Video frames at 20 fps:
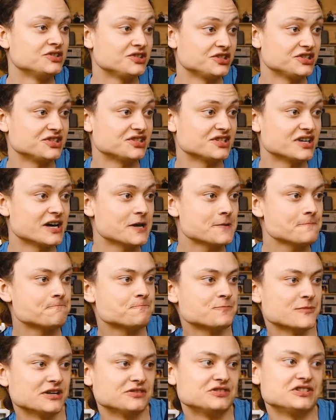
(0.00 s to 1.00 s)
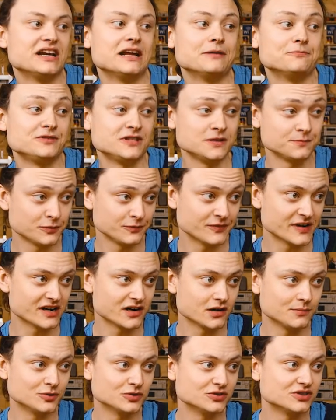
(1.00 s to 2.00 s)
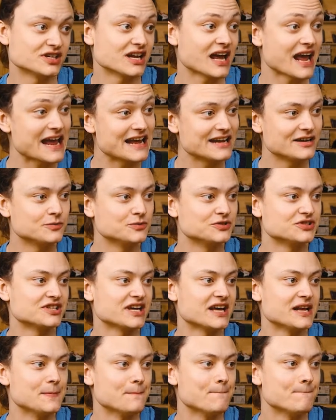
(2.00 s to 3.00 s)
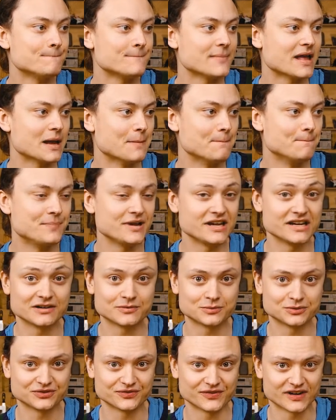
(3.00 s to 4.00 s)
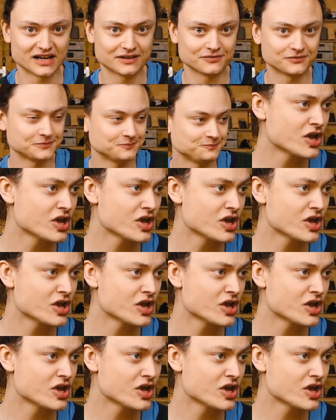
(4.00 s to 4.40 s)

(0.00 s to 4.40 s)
To start, I set up simple variables, a equals ten and b equals five.